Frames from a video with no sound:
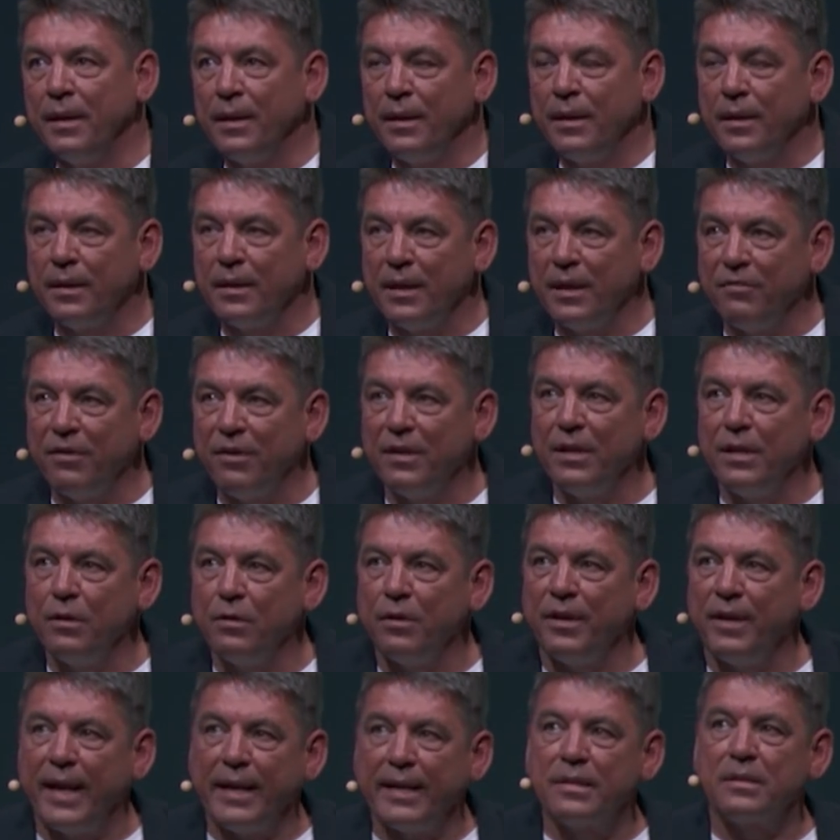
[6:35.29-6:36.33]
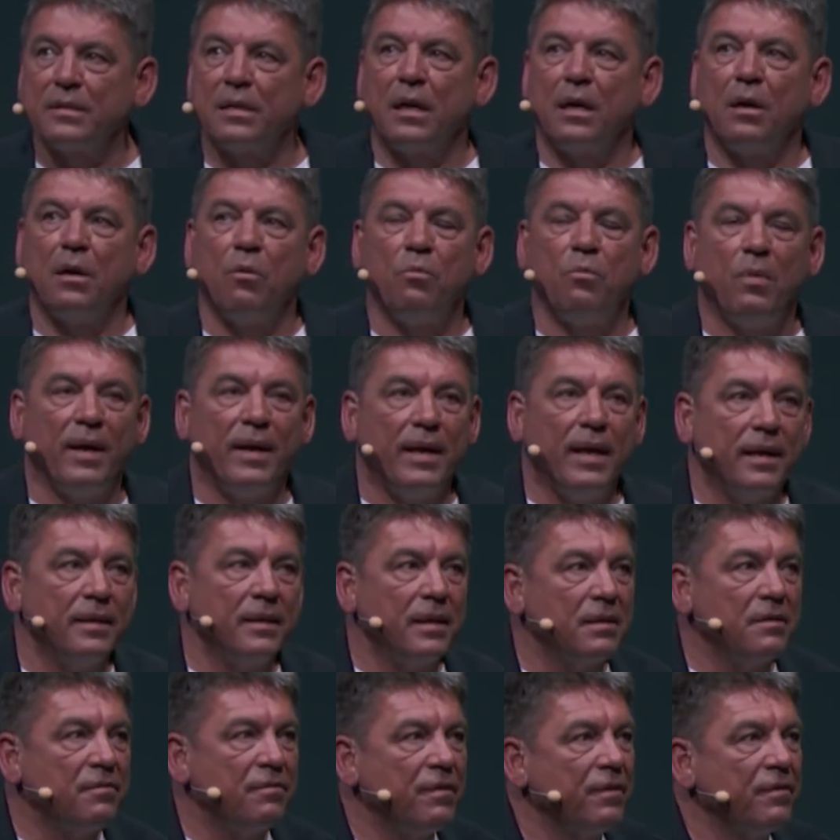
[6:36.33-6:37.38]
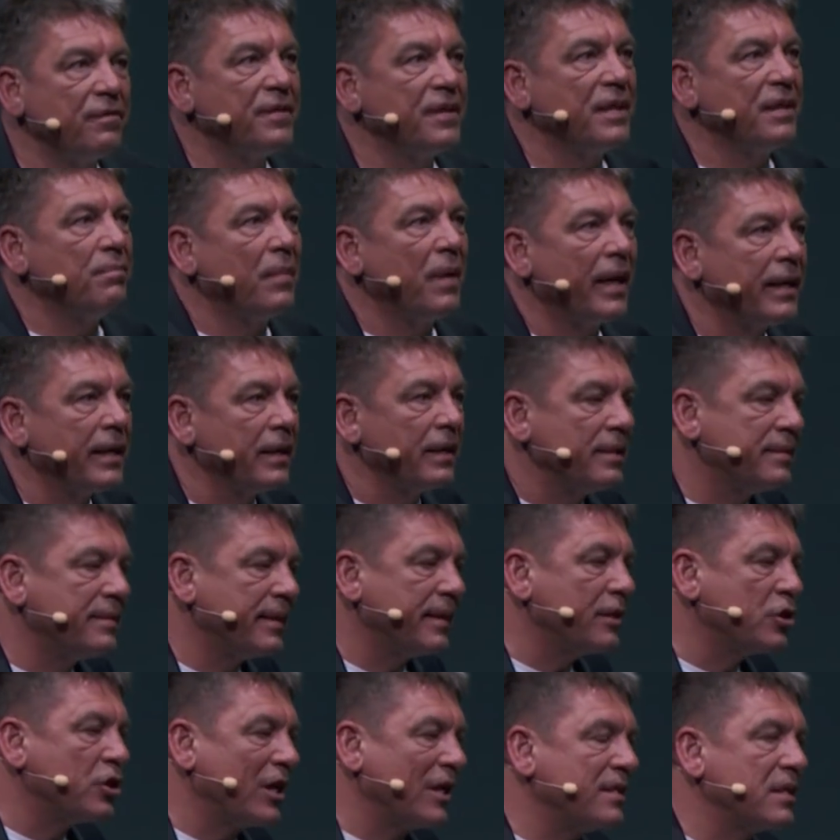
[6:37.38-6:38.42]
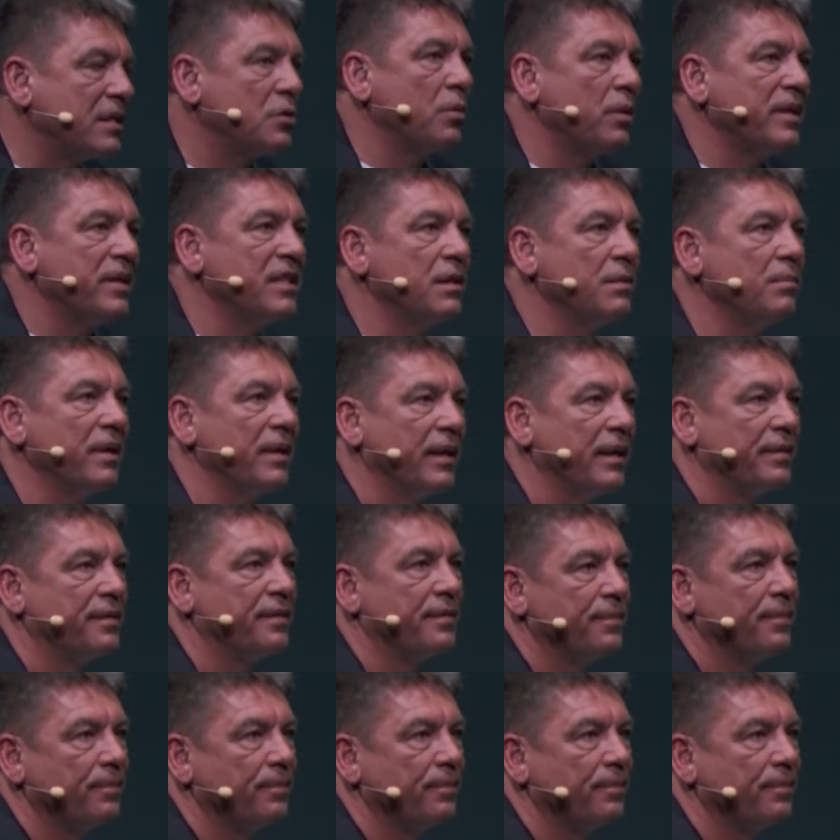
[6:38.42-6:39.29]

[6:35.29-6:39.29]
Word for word: giving you an extra of 150 miles in just 20 minutes.